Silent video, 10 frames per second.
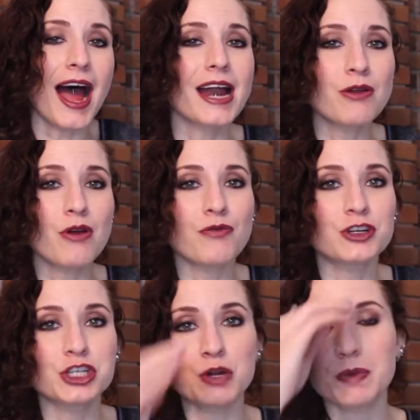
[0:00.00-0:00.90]
I don't know
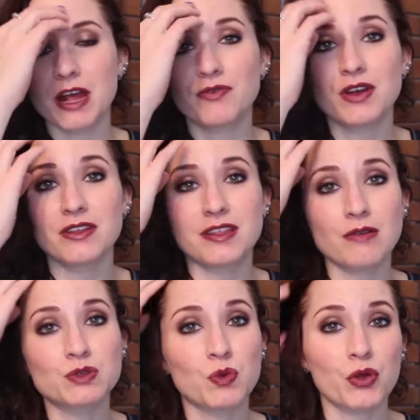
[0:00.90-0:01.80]
for sure, but I felt that
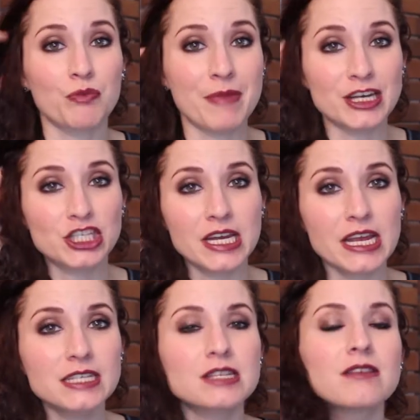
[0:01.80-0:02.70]
that was worth
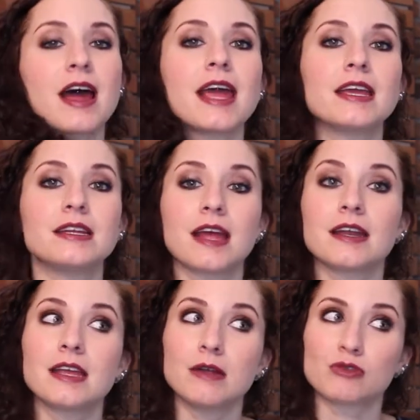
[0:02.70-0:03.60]
mentioning so that I can
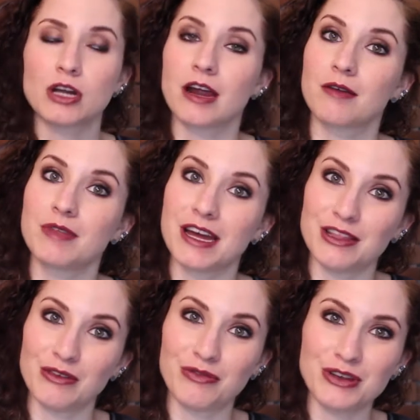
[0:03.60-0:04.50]
kind of keep track of that
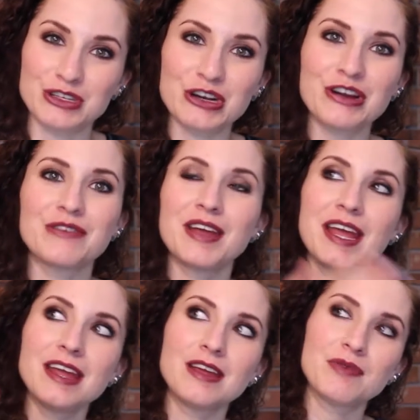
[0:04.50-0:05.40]
in the future.
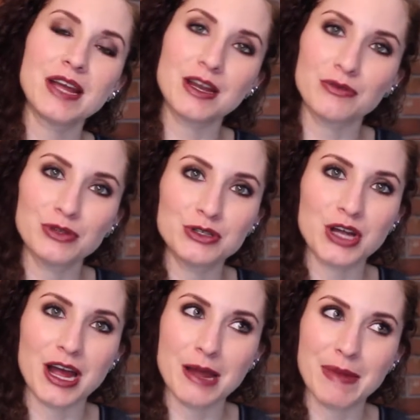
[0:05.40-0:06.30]
If I get a flu
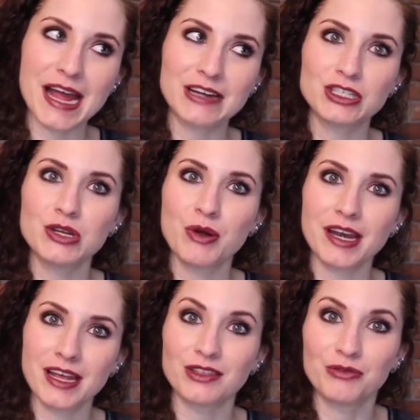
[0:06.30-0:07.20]
shot, am I actually going
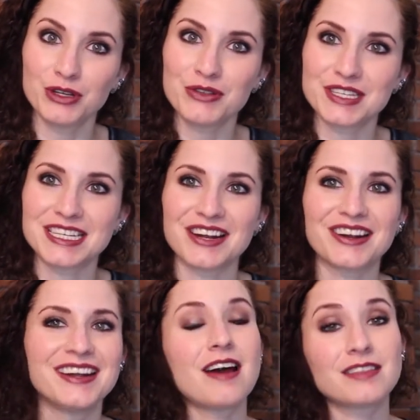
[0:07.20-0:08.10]
to get the flu this
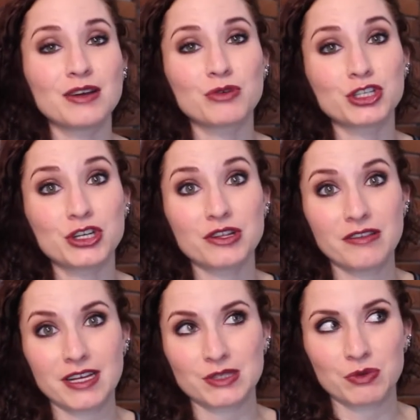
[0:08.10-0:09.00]
year? Not that we're sure
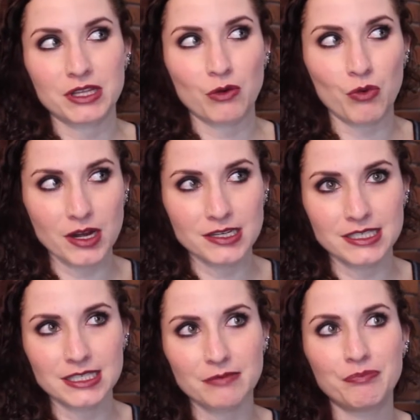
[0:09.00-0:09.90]
that that's what that
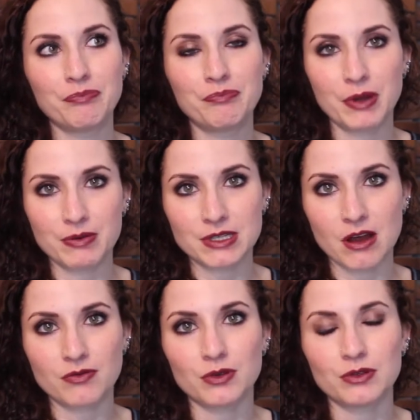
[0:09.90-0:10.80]
was, but it was
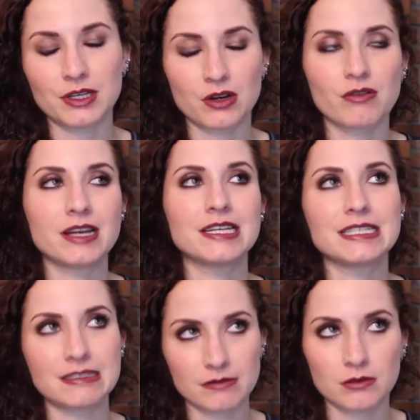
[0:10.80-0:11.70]
awful and horrendous